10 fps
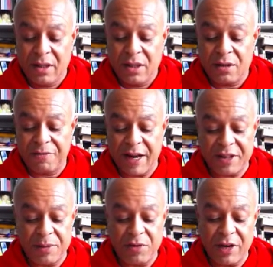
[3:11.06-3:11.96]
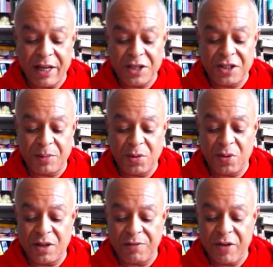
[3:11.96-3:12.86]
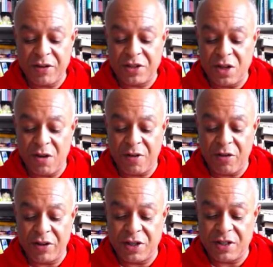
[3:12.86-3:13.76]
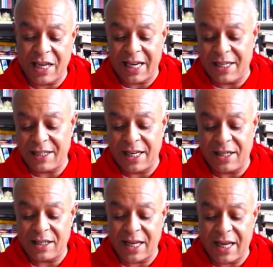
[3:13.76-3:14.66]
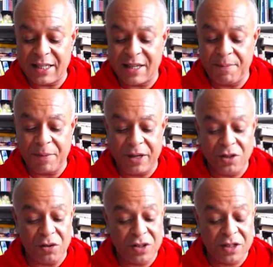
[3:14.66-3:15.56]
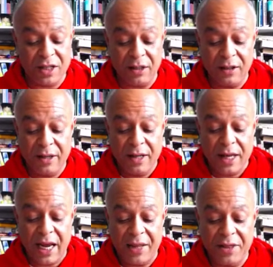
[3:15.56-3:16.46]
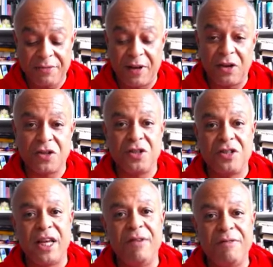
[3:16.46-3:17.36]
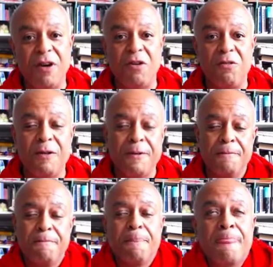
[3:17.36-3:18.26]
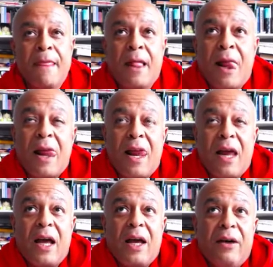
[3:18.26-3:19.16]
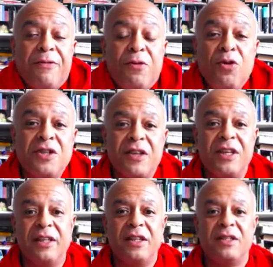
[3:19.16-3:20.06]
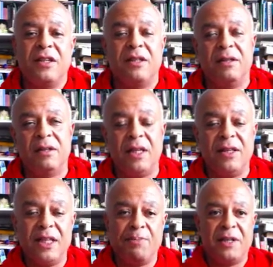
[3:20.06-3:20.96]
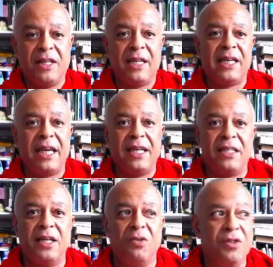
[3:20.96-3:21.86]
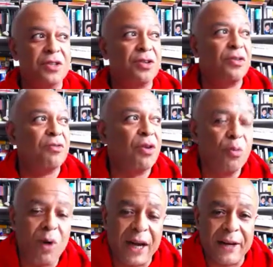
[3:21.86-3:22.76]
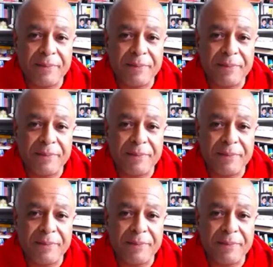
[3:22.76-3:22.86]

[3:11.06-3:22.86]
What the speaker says: to fathom the relationship between the various nerve origins and centres as given by Dr. Still and the functions they involve. Unfortunately, I think that in this particular case, Hildreth has gone the wrong way.